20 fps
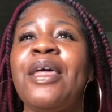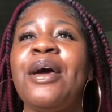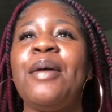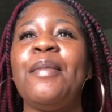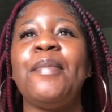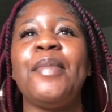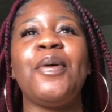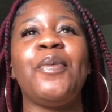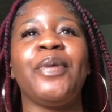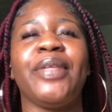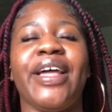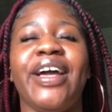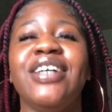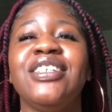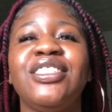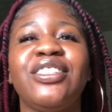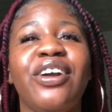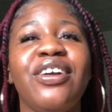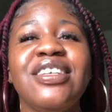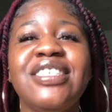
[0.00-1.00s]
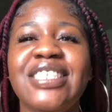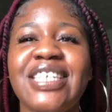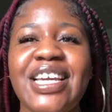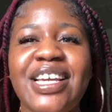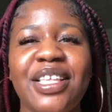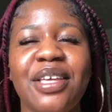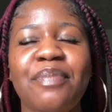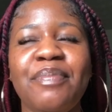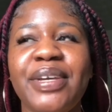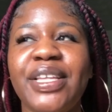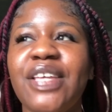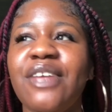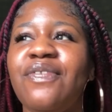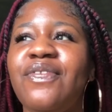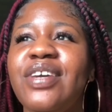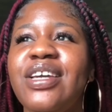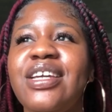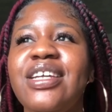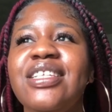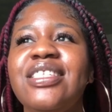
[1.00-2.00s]
but when I start seeing the
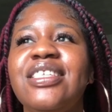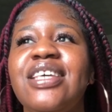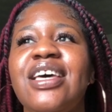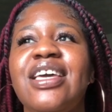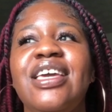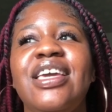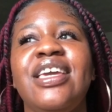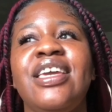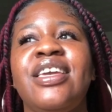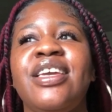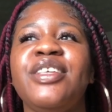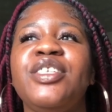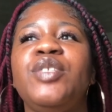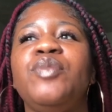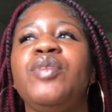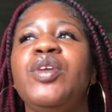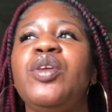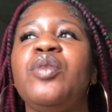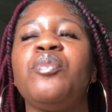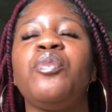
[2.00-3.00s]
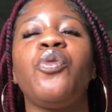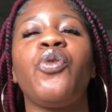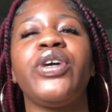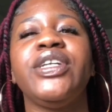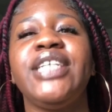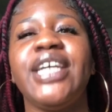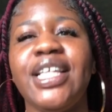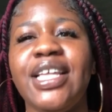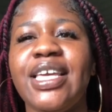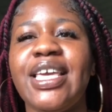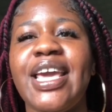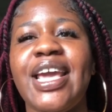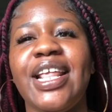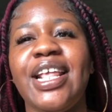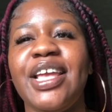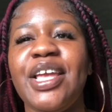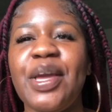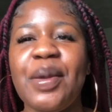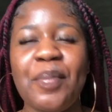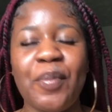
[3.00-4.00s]
benefits, it gets me more
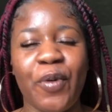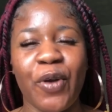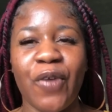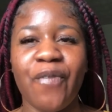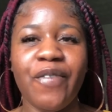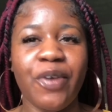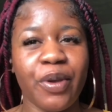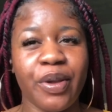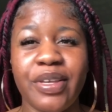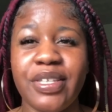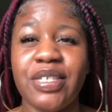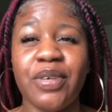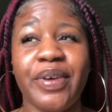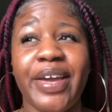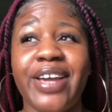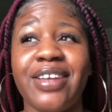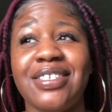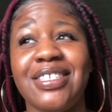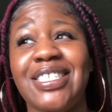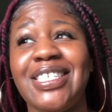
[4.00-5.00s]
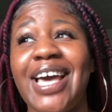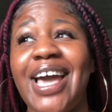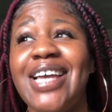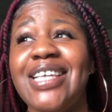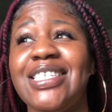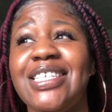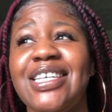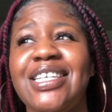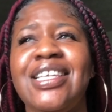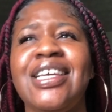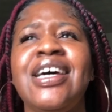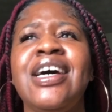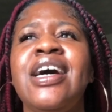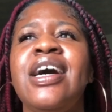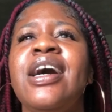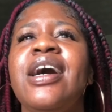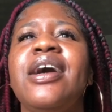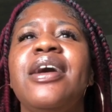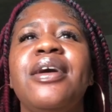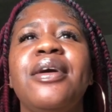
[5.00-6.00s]
dedicated and more focused on exercising.
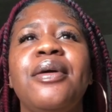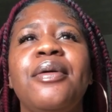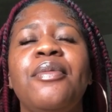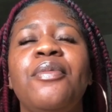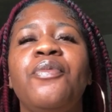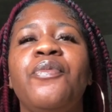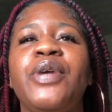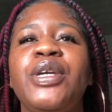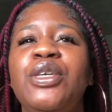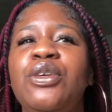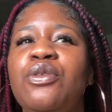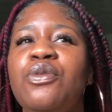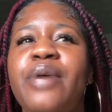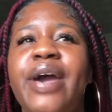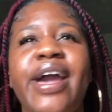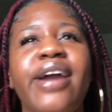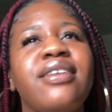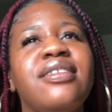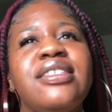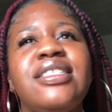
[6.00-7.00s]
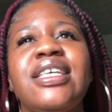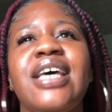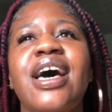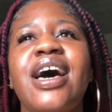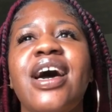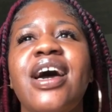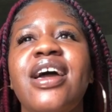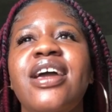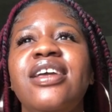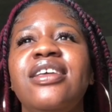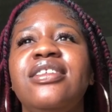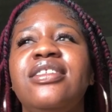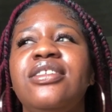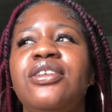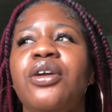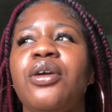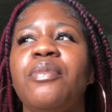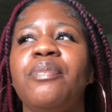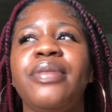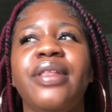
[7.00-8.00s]
When you exercise,
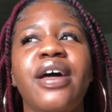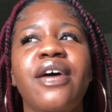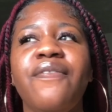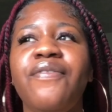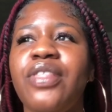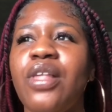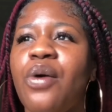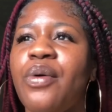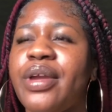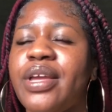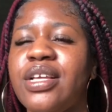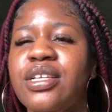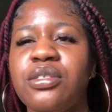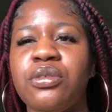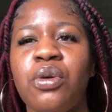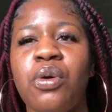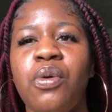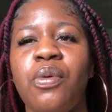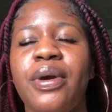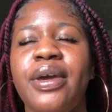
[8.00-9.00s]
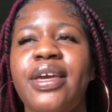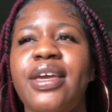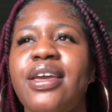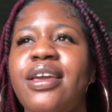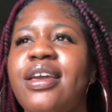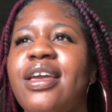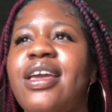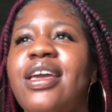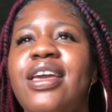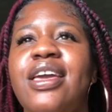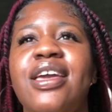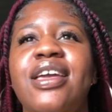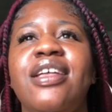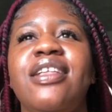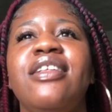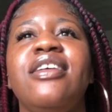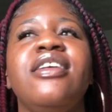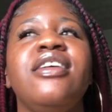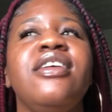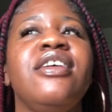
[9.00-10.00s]
your blood flow gets going,
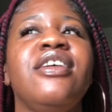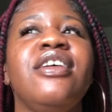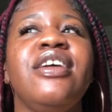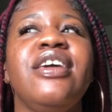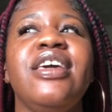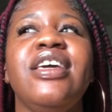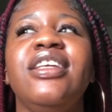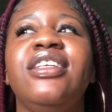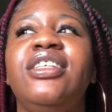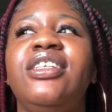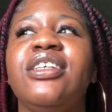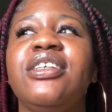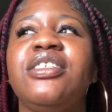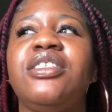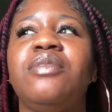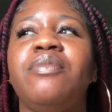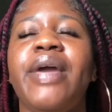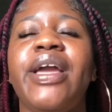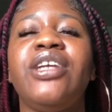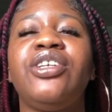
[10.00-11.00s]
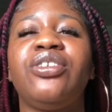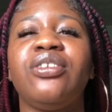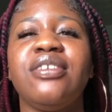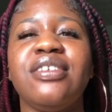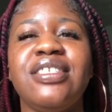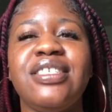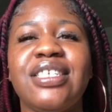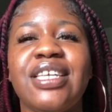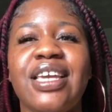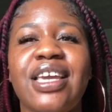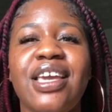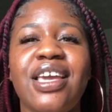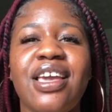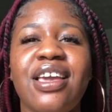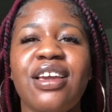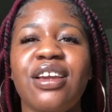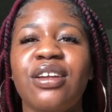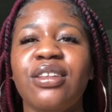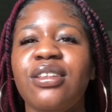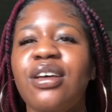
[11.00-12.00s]
and it just makes your
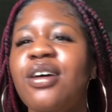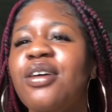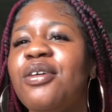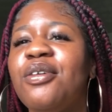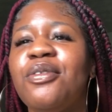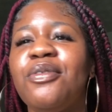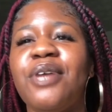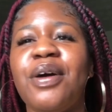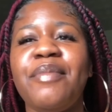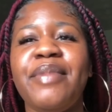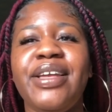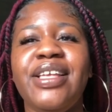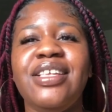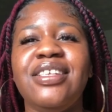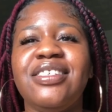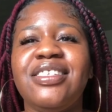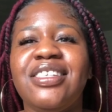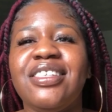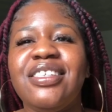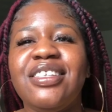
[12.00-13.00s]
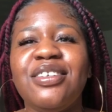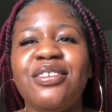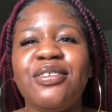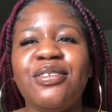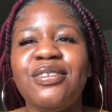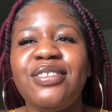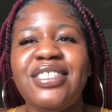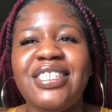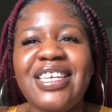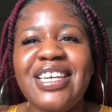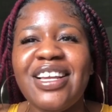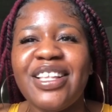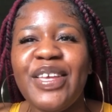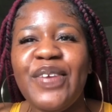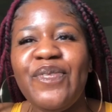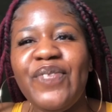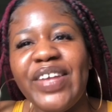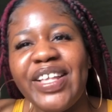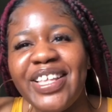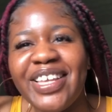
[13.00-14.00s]
skin glow. I mean, just a little tingly
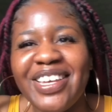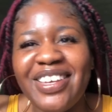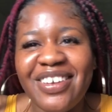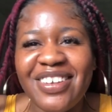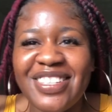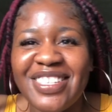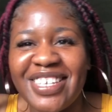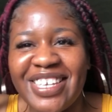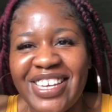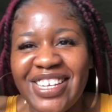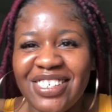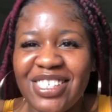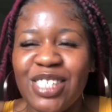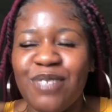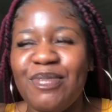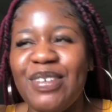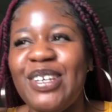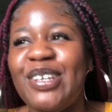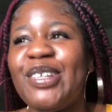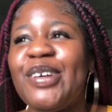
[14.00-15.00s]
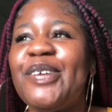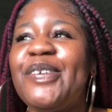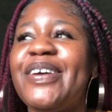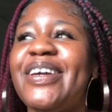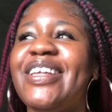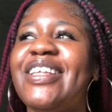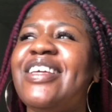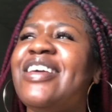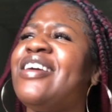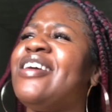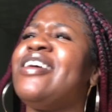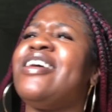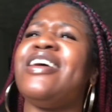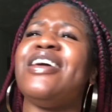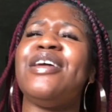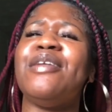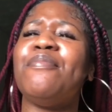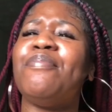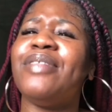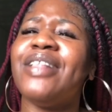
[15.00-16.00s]
feeling in your skin just be glowing.
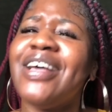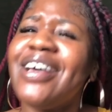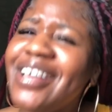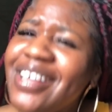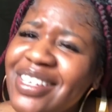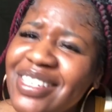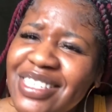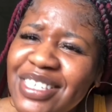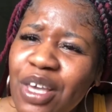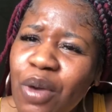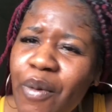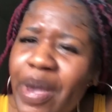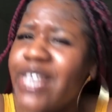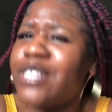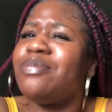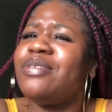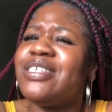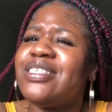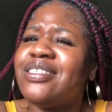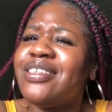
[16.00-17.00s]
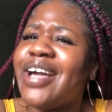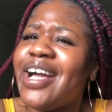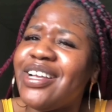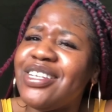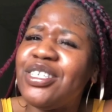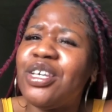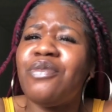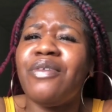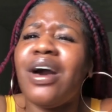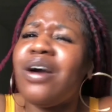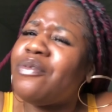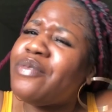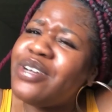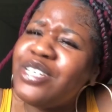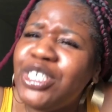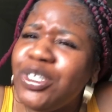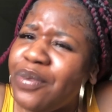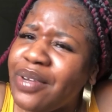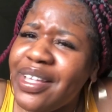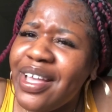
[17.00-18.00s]
And plus, your waist be snatched, so why
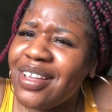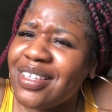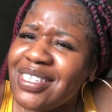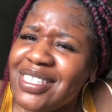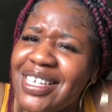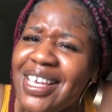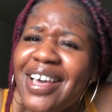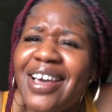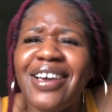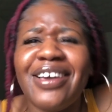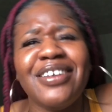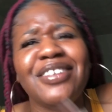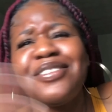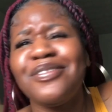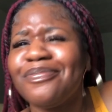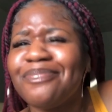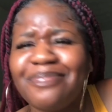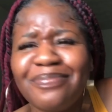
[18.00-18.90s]
wouldn't you want to exercise?